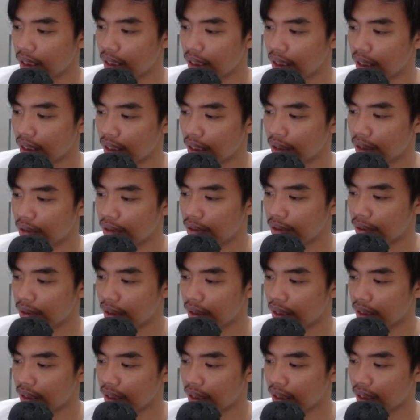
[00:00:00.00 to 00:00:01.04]
new
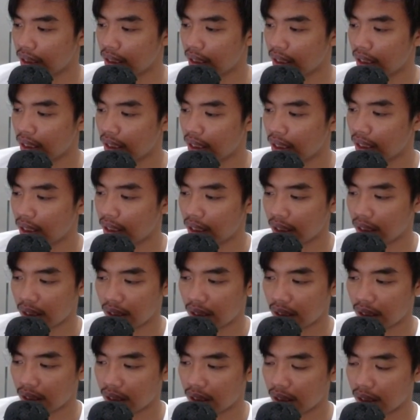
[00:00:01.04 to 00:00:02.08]
3D
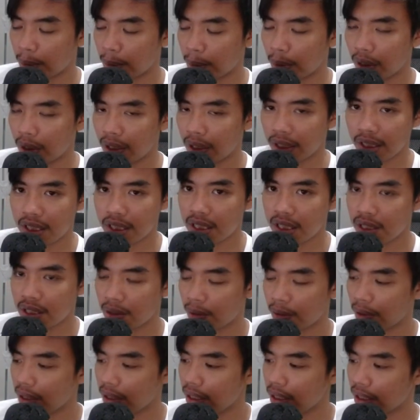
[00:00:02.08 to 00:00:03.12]
component is
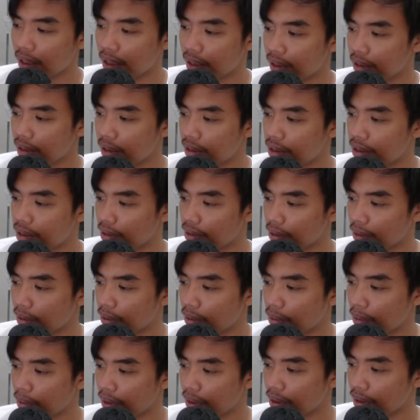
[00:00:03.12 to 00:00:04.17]
created. So we
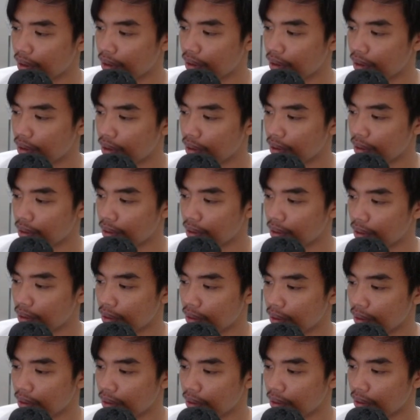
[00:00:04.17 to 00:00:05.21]
go to
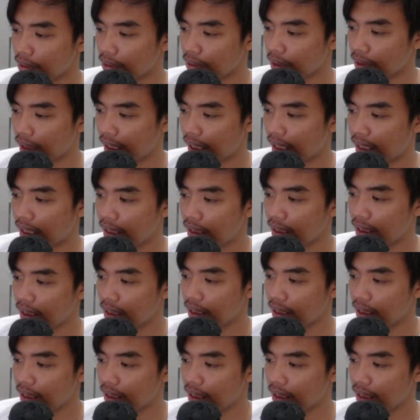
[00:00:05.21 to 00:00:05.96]
edit data